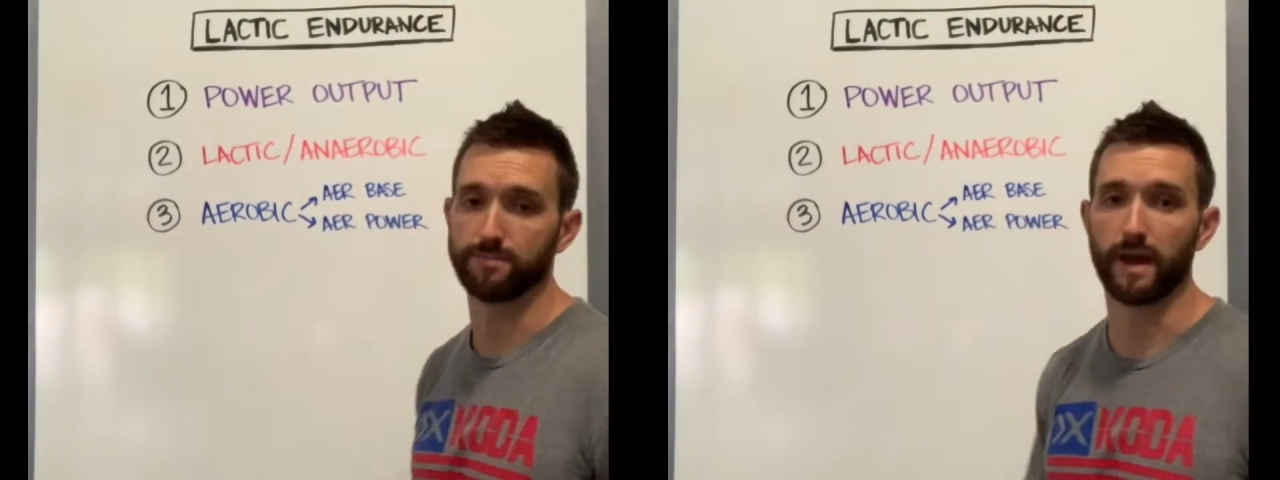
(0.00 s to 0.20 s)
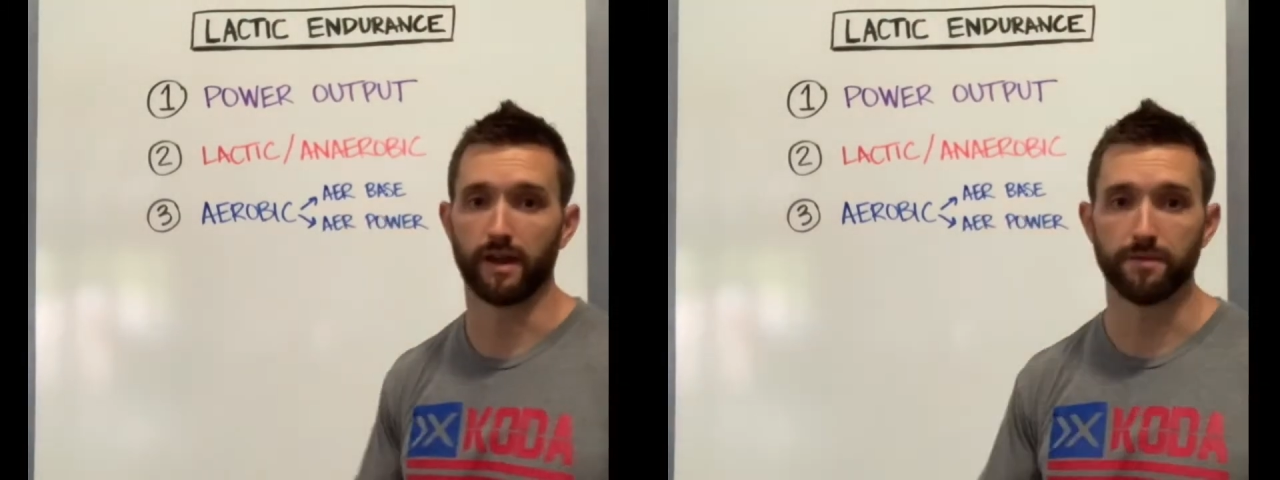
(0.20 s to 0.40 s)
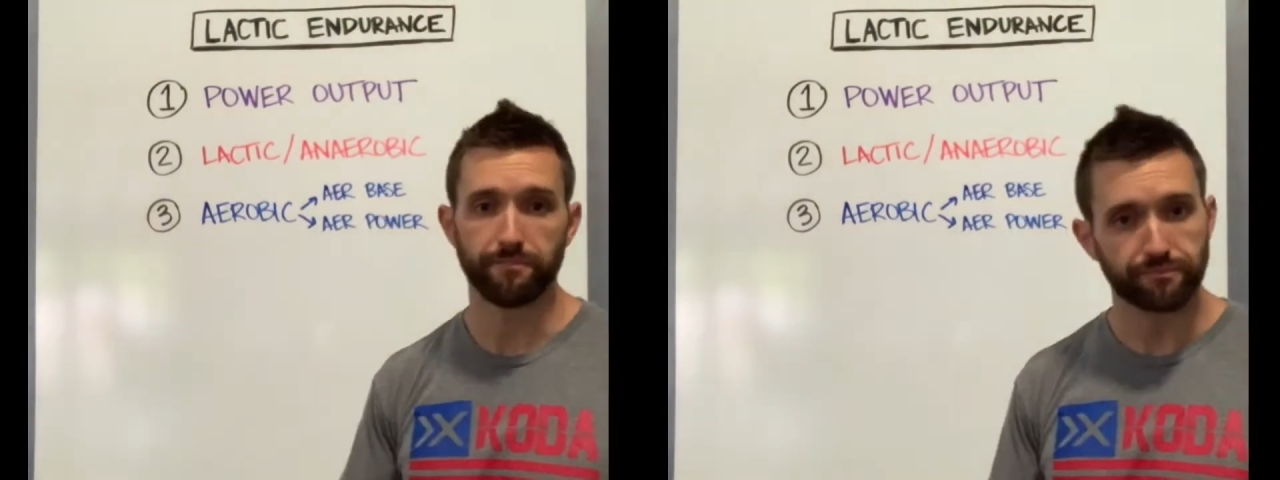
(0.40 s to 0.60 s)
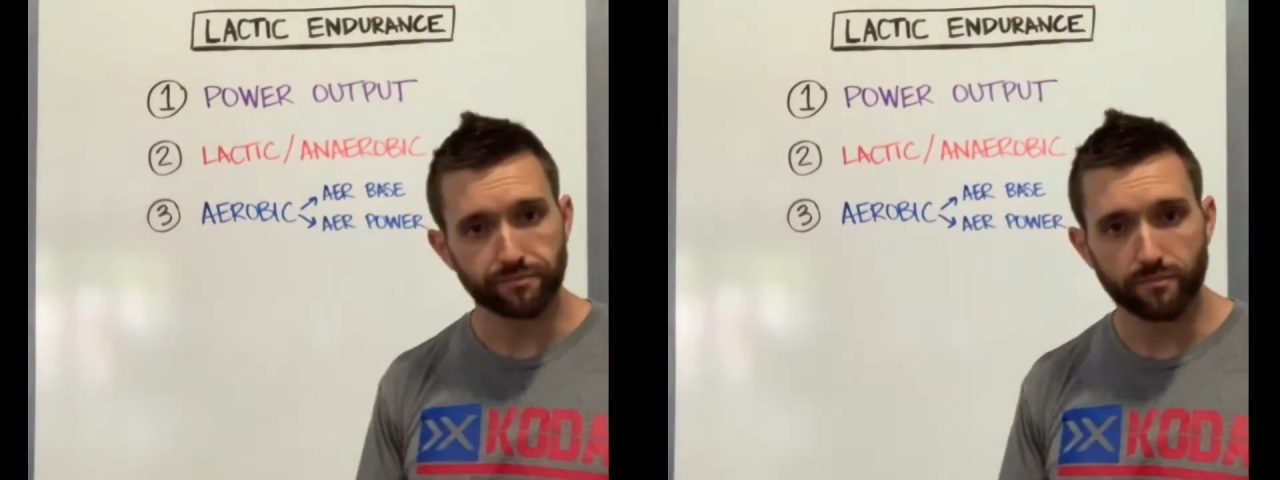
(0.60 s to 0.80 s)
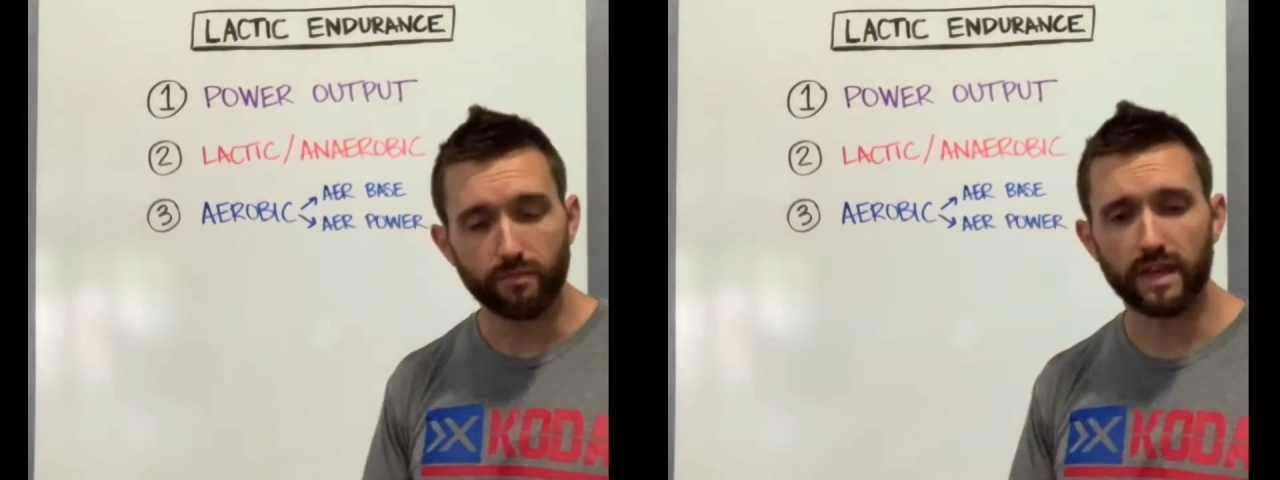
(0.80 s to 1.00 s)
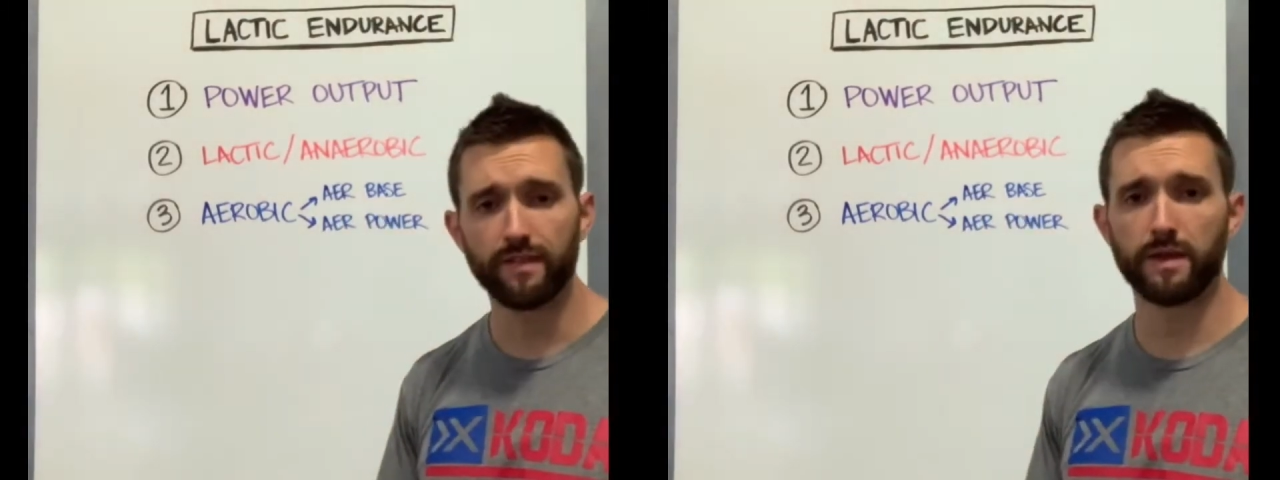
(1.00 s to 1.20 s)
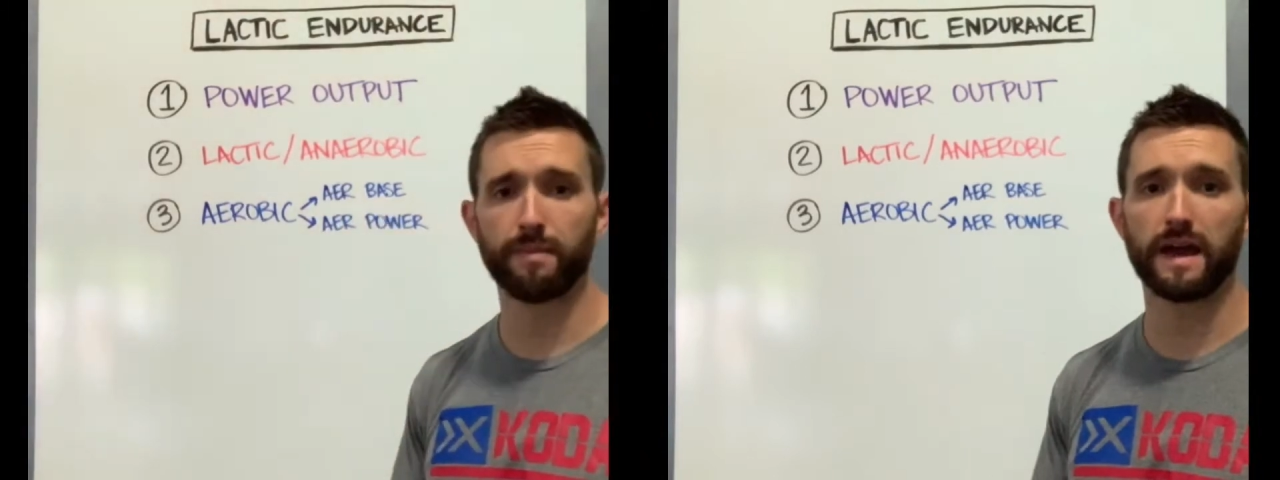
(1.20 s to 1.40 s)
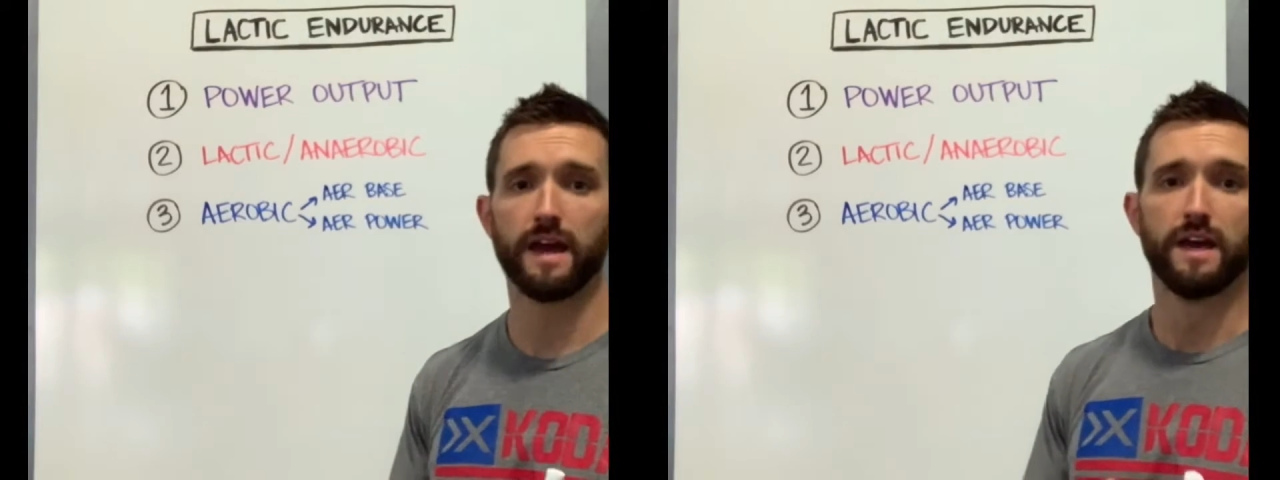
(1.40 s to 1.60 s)
better. And then
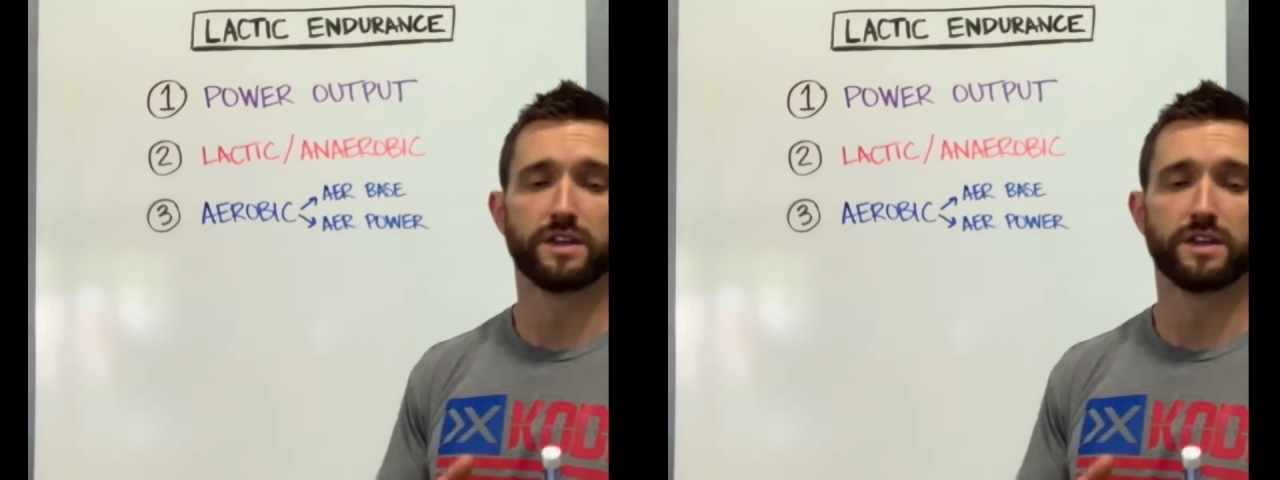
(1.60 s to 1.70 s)
by